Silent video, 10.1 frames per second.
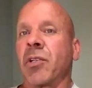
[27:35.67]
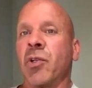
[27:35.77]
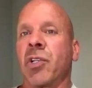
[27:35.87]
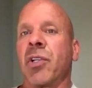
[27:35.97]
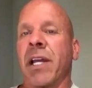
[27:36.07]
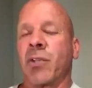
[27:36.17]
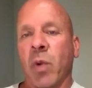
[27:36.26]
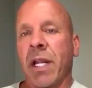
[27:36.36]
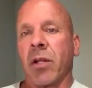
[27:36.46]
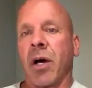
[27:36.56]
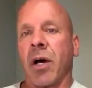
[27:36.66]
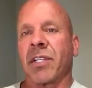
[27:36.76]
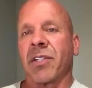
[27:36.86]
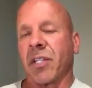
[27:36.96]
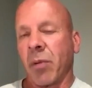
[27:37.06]
The solution to that is weight
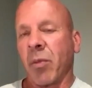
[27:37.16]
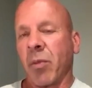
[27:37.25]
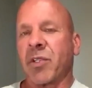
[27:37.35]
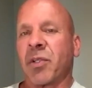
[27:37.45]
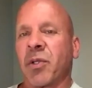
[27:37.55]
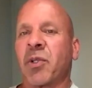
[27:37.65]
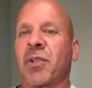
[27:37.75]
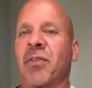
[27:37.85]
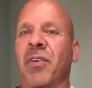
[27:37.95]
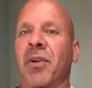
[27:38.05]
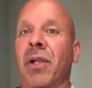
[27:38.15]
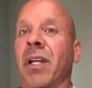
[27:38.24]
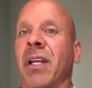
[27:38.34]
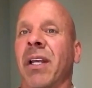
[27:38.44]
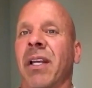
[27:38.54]
loss. That's the number one solution for
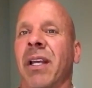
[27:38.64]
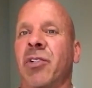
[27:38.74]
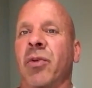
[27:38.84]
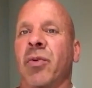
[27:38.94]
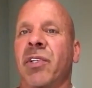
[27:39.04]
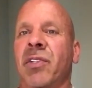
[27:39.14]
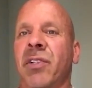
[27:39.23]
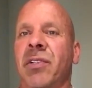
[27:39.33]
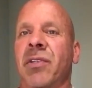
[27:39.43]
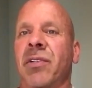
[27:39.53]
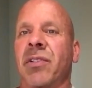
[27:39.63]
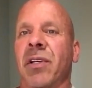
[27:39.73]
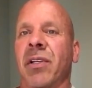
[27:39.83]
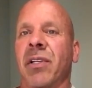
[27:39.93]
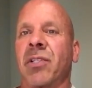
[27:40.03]
insulin resistance is to
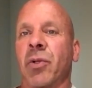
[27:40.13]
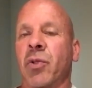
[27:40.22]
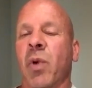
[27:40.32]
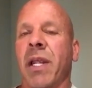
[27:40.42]
lose weight.